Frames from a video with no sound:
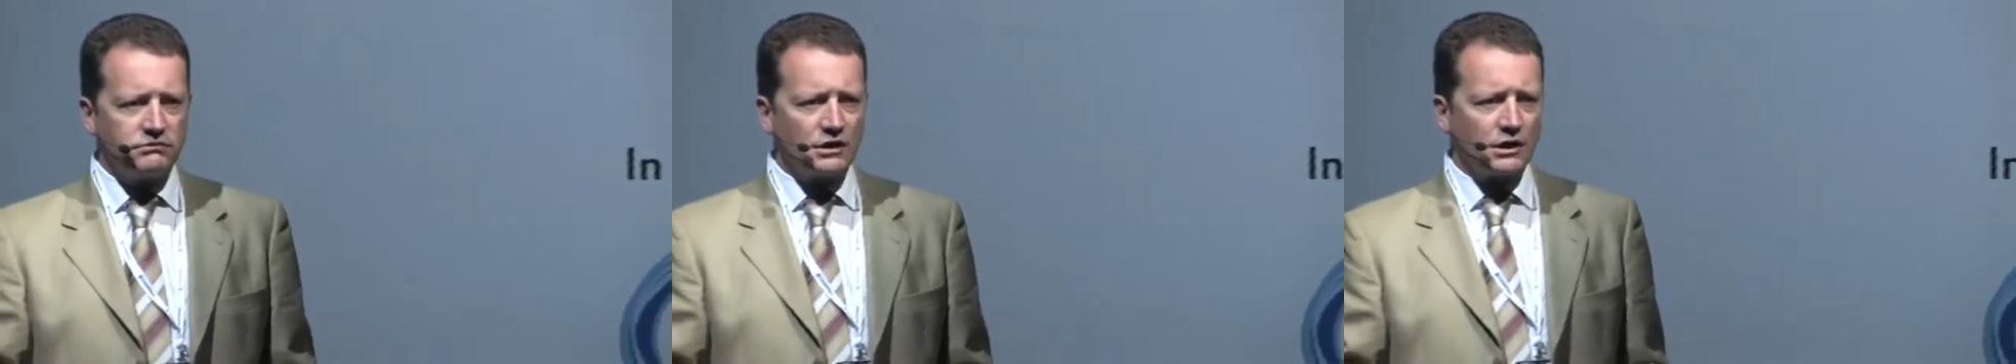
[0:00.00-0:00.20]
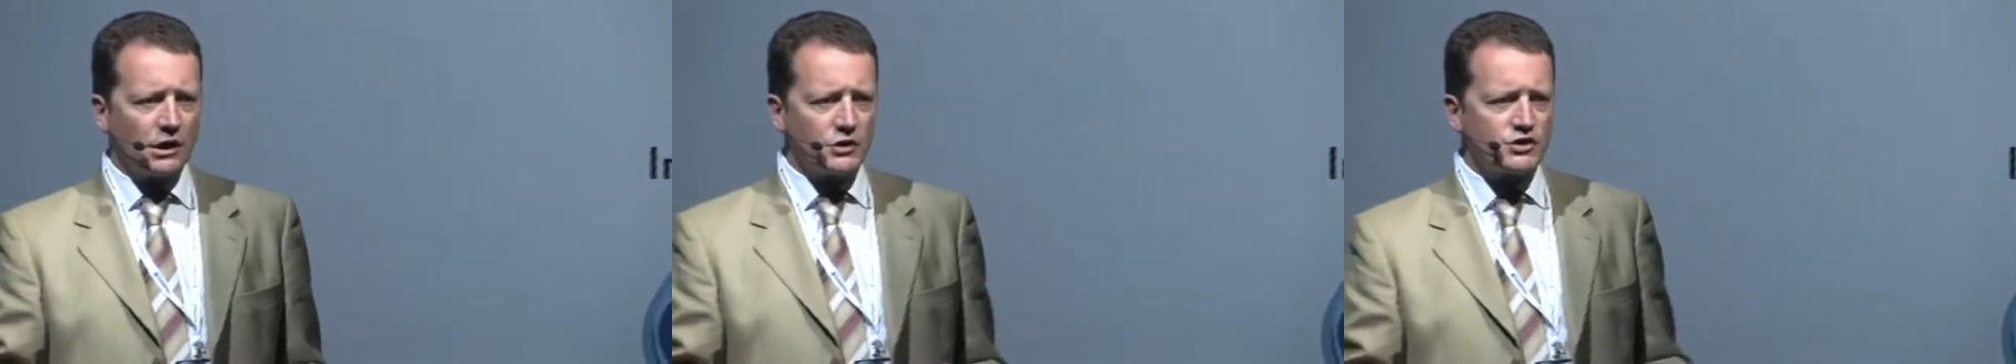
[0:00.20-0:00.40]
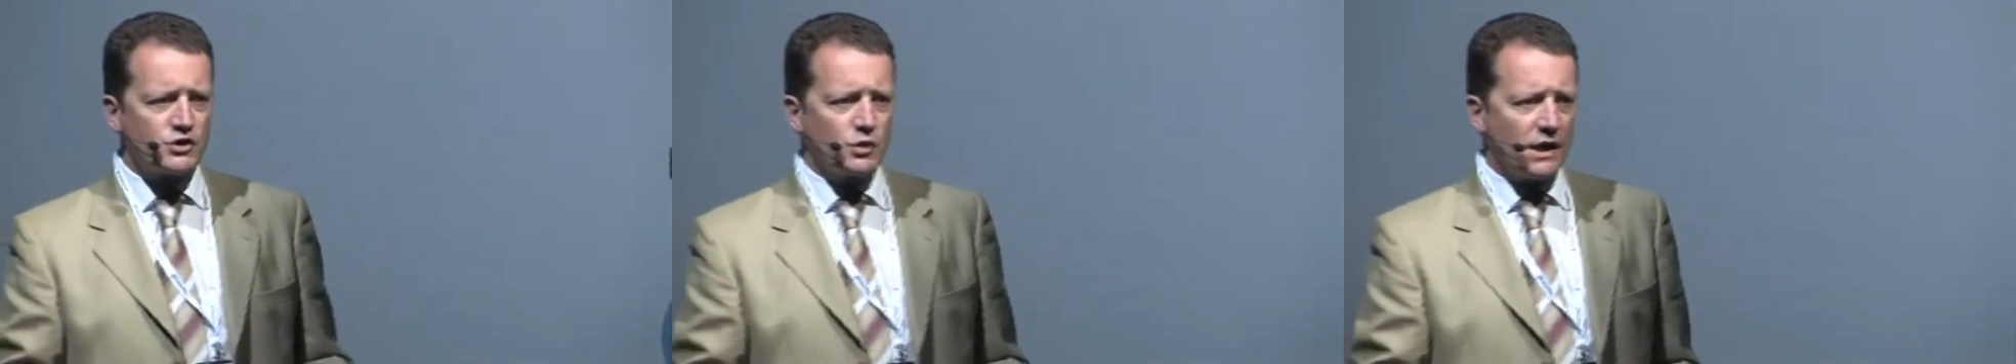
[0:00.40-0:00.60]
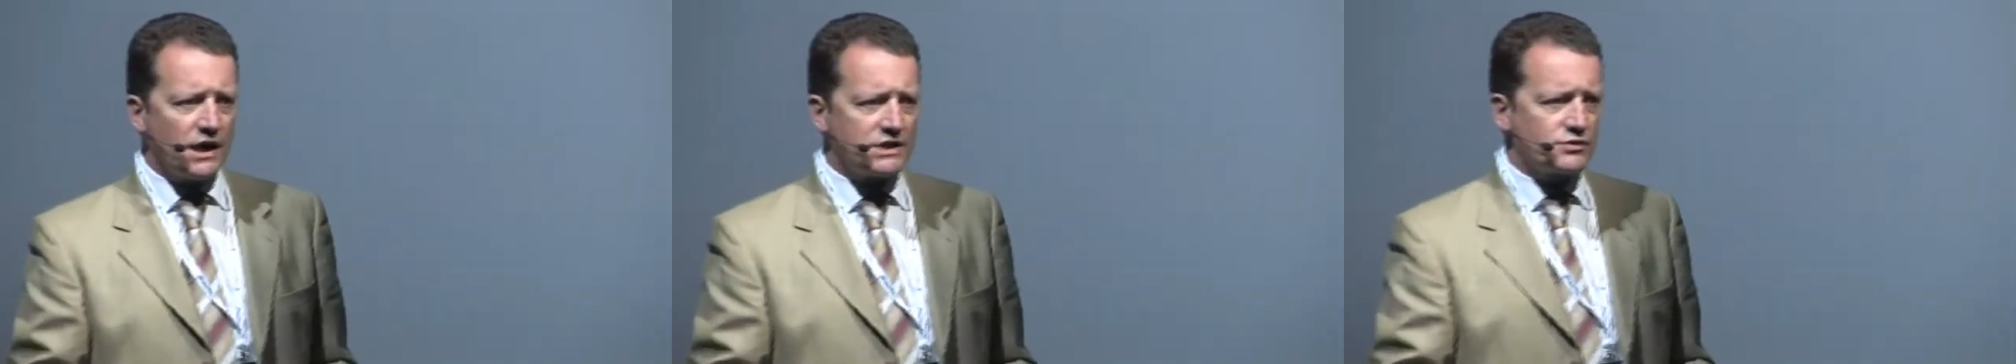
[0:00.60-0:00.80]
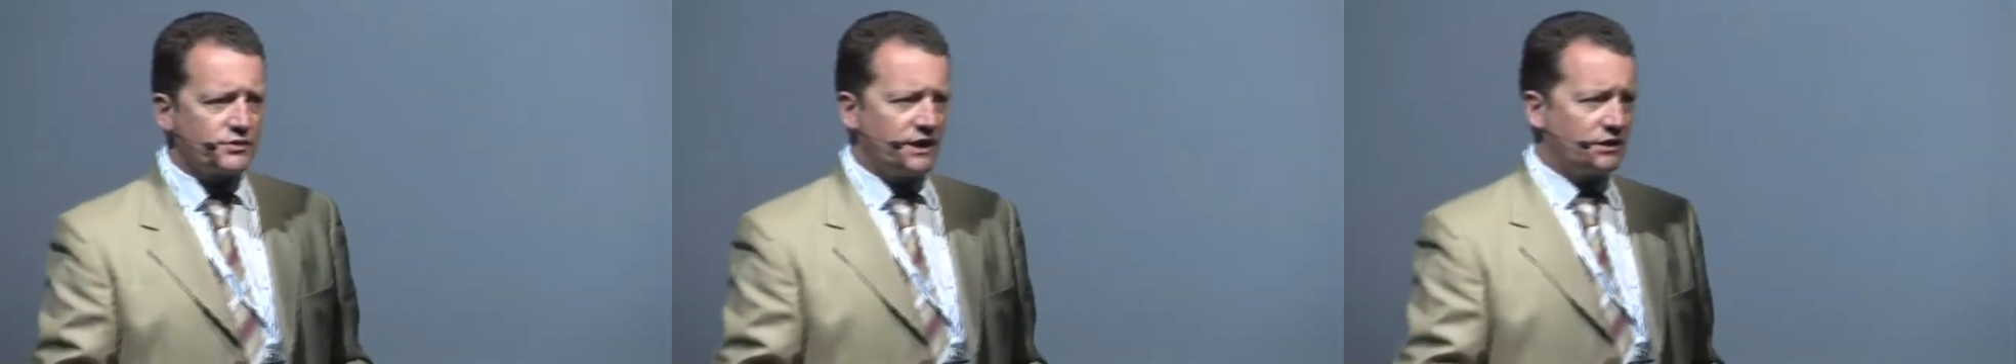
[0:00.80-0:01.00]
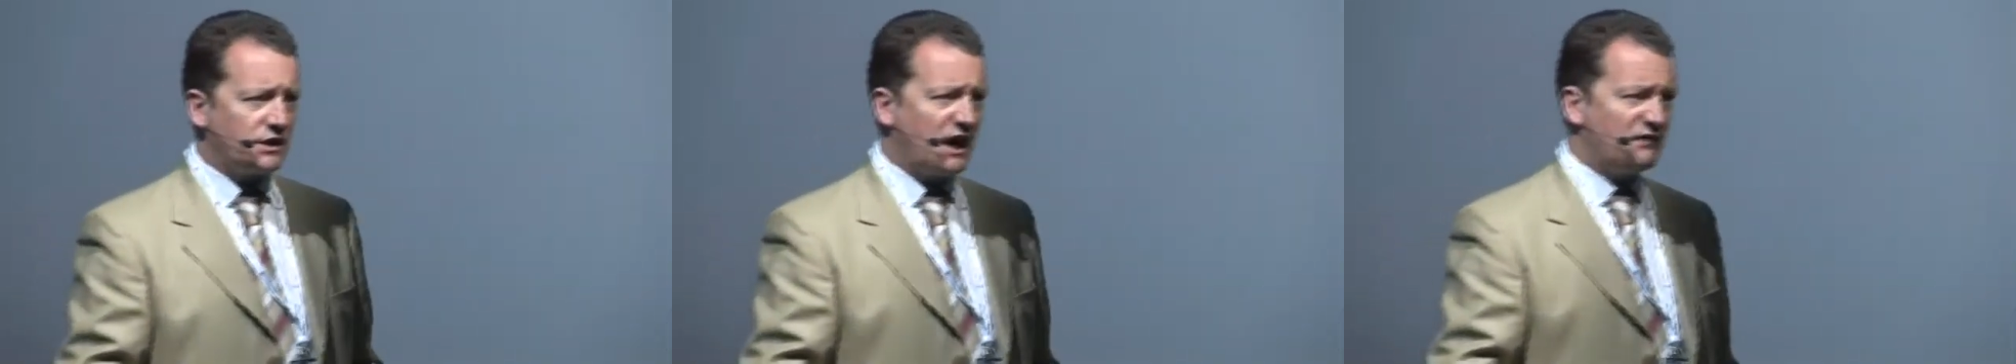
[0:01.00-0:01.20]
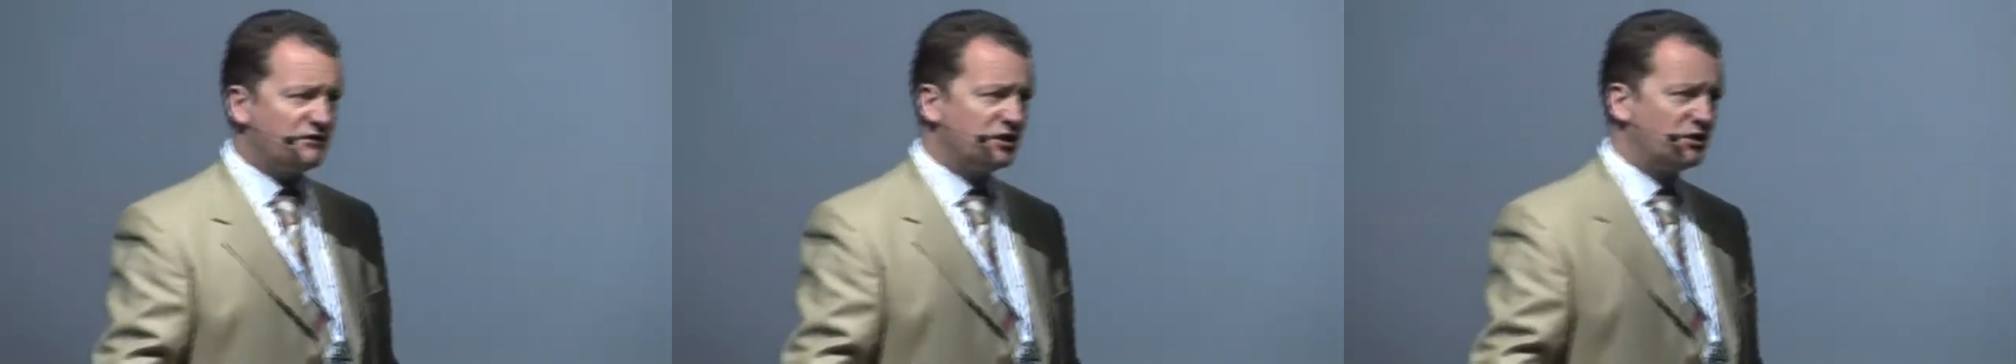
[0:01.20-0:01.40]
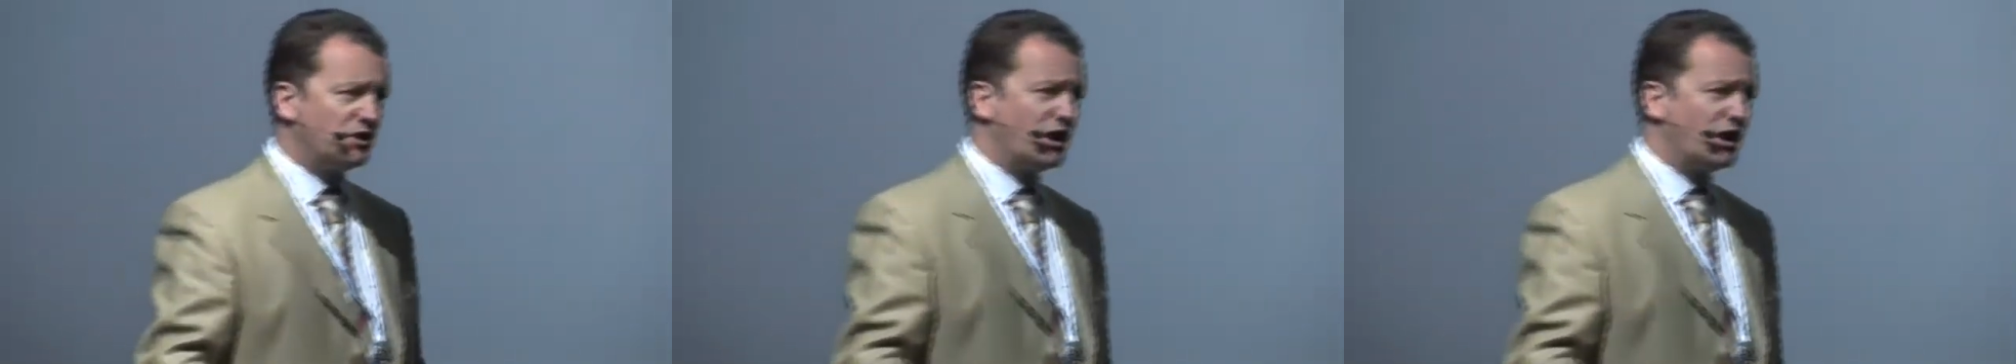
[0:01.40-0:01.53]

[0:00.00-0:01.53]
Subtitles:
close to us without having to